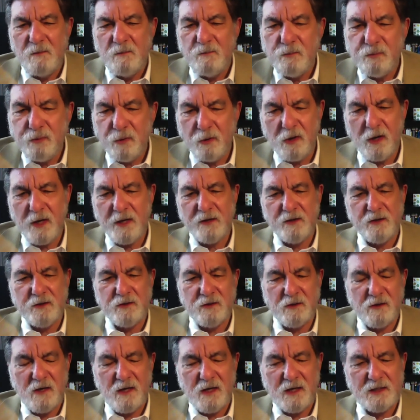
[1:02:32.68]
Broader
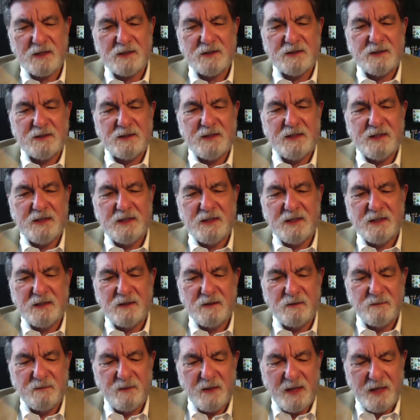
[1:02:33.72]
talks
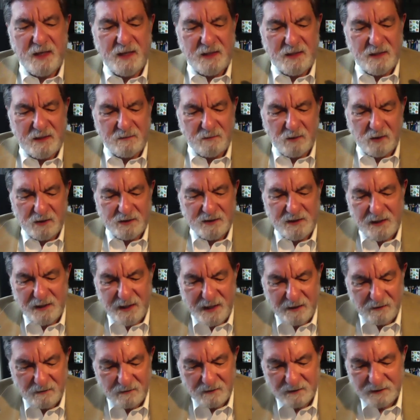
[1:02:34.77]
in a
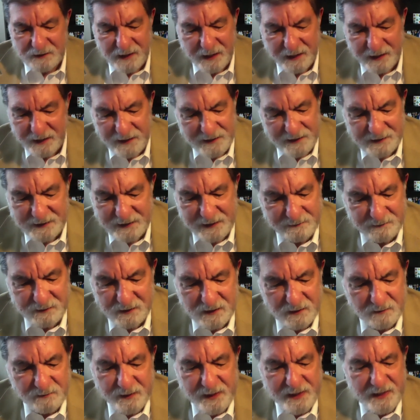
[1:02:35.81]
multilateral setting, seems
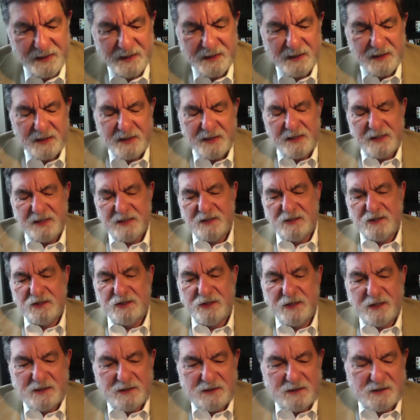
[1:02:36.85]
to me, is
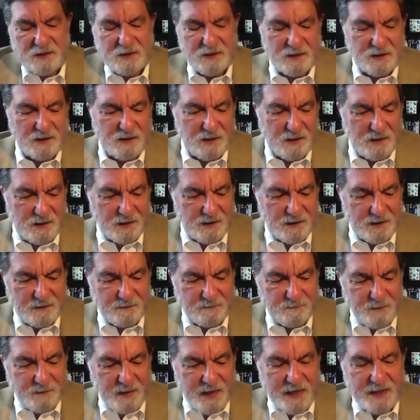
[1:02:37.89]
just
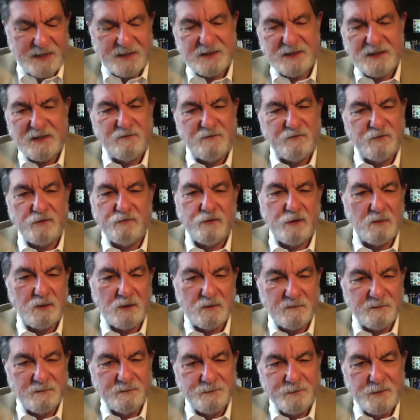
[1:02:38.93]
asking for
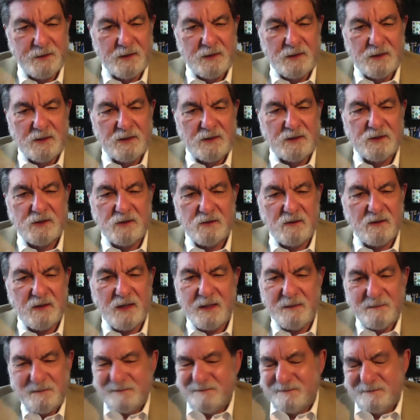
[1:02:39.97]
trouble. So
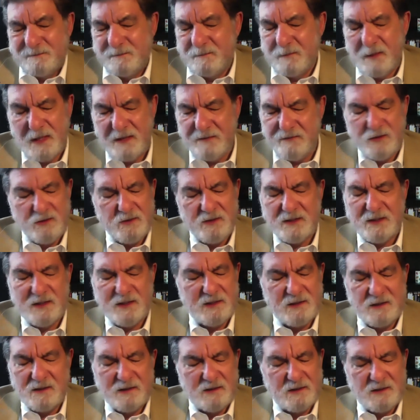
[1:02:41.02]
my view is
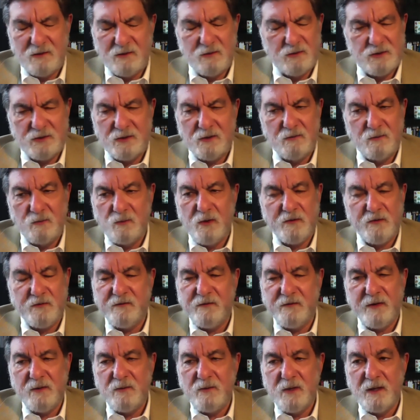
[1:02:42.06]
those don't work
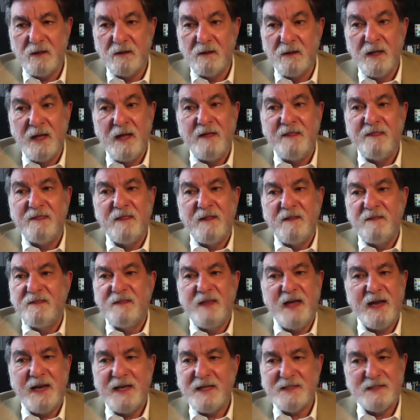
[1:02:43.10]
very well.
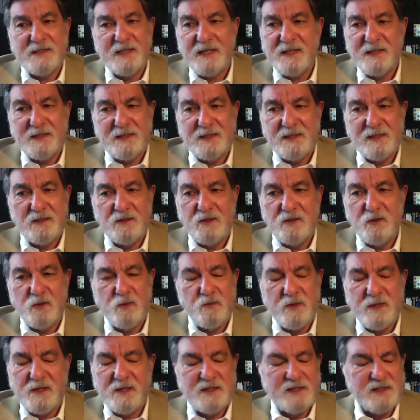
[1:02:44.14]
That has nothing to do
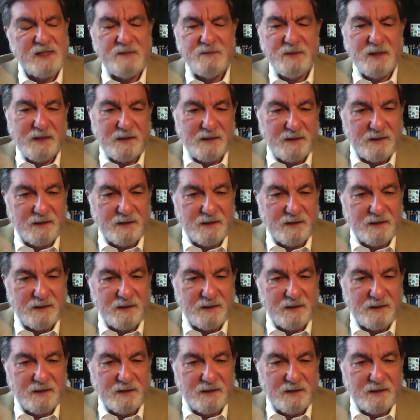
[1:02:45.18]
with the summit.